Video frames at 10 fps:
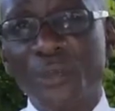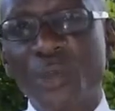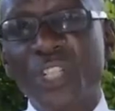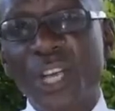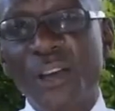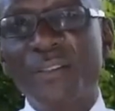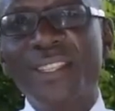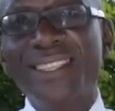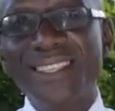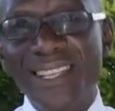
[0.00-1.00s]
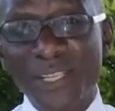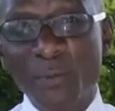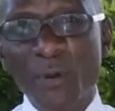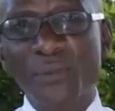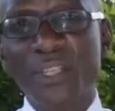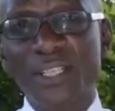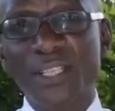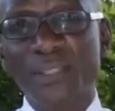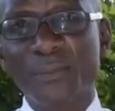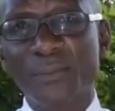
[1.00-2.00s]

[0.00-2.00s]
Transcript: which covered six provinces,